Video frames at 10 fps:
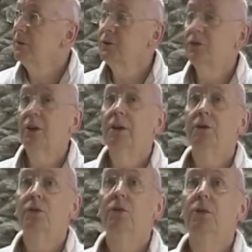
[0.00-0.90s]
Doesn't say
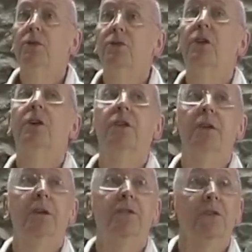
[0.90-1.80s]
it to his
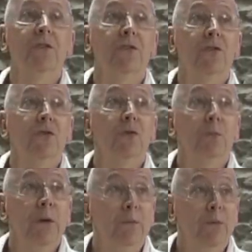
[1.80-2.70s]
father, he says it to
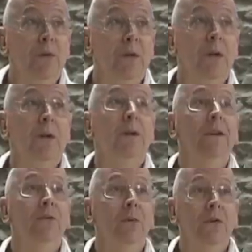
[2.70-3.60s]
the people
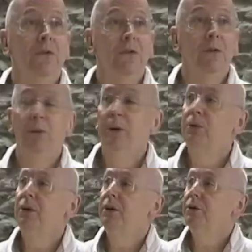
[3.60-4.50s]
he's with, the
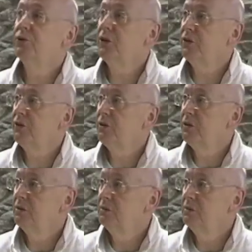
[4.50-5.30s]
people he can trust.